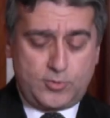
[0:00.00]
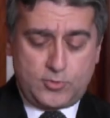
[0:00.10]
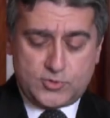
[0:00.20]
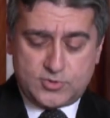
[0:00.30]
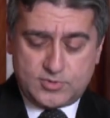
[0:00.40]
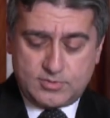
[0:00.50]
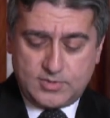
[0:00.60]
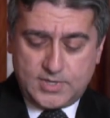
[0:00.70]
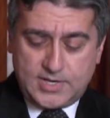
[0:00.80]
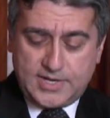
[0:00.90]
Gross.
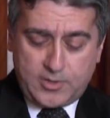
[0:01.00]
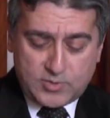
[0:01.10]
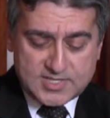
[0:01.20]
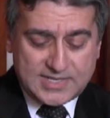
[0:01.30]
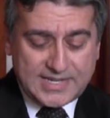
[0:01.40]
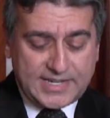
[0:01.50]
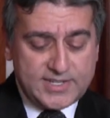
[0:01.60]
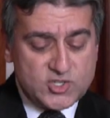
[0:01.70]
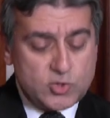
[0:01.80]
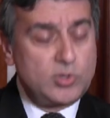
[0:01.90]
He was like
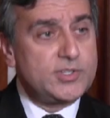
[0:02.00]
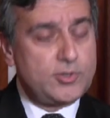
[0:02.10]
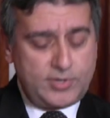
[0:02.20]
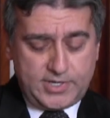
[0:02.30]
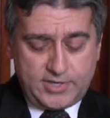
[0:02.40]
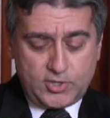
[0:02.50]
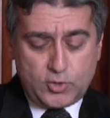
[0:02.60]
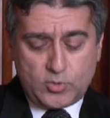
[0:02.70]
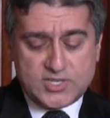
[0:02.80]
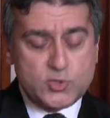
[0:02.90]
a soldier in the
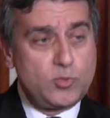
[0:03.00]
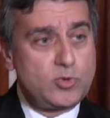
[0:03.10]
US